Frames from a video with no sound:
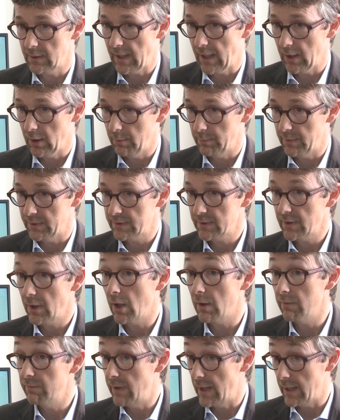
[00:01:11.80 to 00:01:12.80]
element
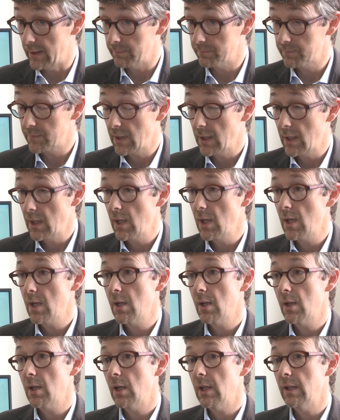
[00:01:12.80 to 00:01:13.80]
of that.
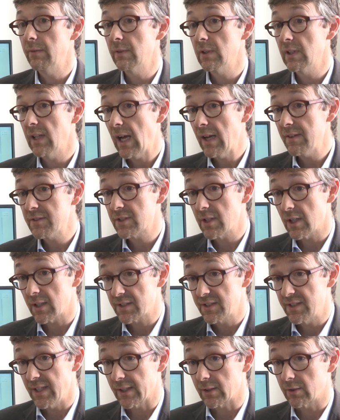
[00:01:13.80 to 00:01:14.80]
In the
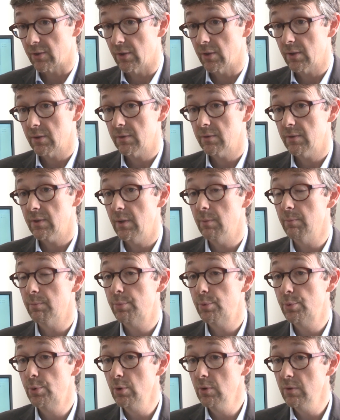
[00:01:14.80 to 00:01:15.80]
livestock sector,
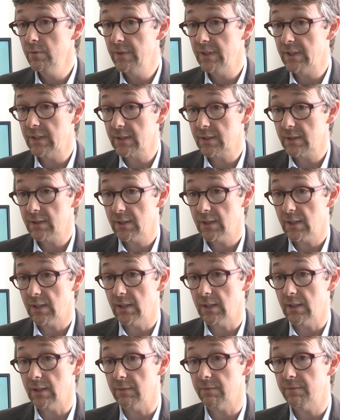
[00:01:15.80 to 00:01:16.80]
improving
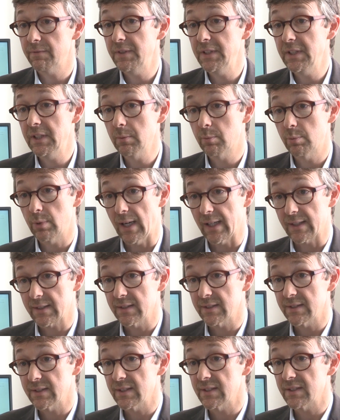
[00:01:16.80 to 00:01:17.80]
feeding
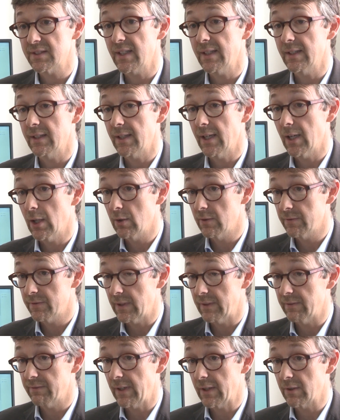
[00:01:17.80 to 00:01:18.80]
practices and health
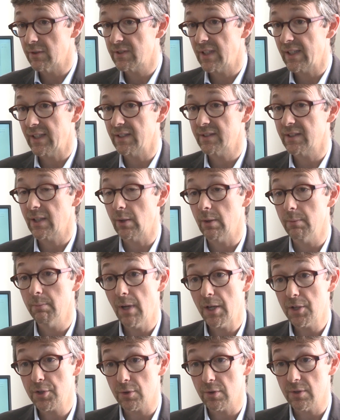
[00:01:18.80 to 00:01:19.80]
and phytosanitary
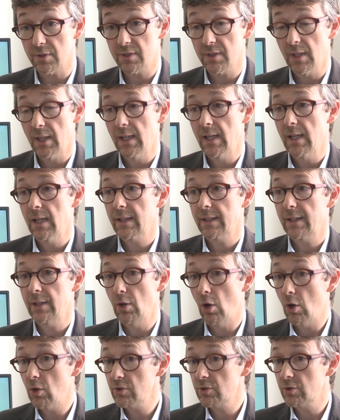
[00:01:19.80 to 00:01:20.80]
measures can
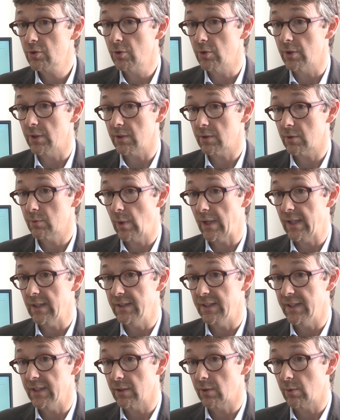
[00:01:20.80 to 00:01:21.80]
also
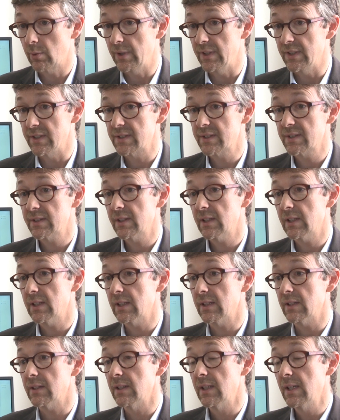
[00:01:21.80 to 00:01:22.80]
greatly increase
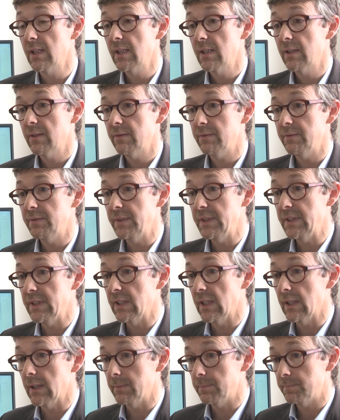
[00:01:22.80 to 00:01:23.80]

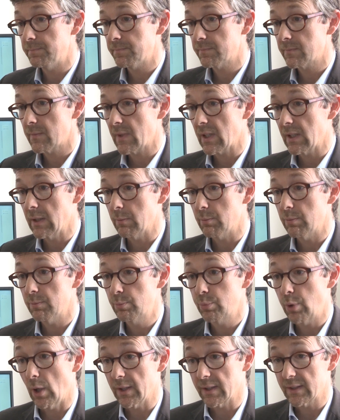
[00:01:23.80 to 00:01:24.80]
the
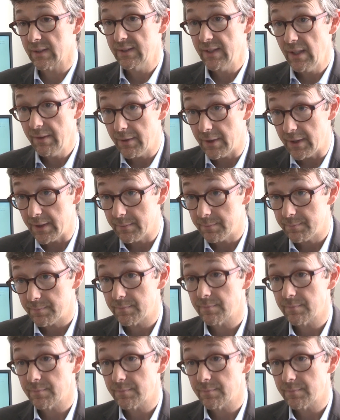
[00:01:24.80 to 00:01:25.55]
productivity